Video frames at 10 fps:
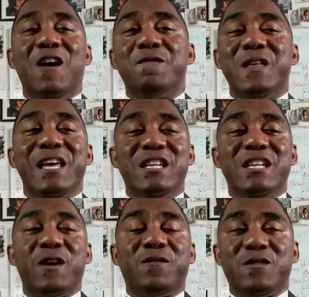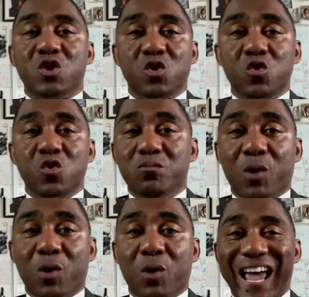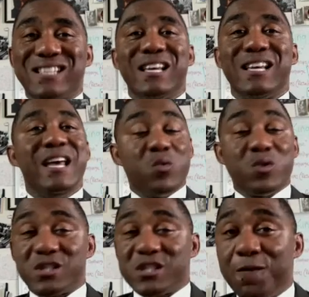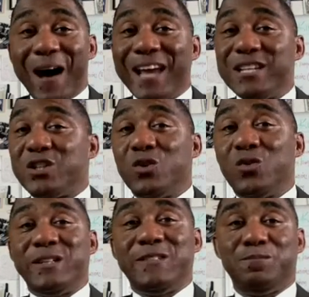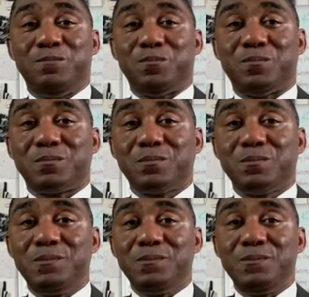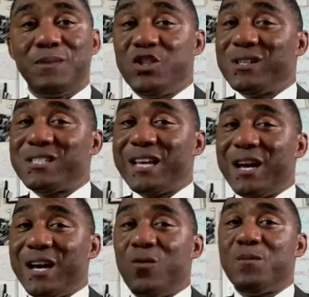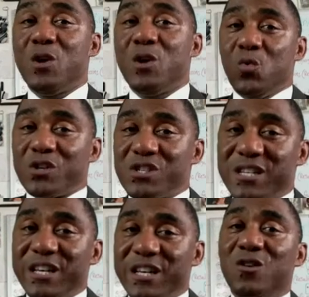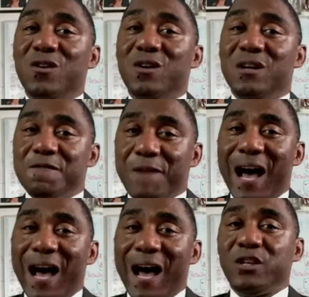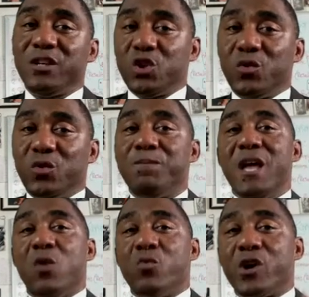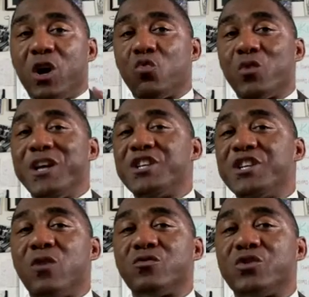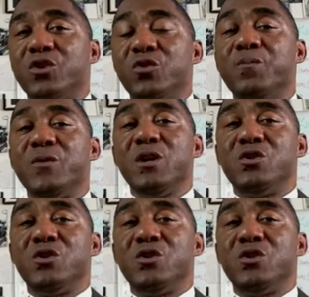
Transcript: of these 52 broadcasts. And we're still fine tuning. As you can tell, we're still fine tuning. And we're going to reach out to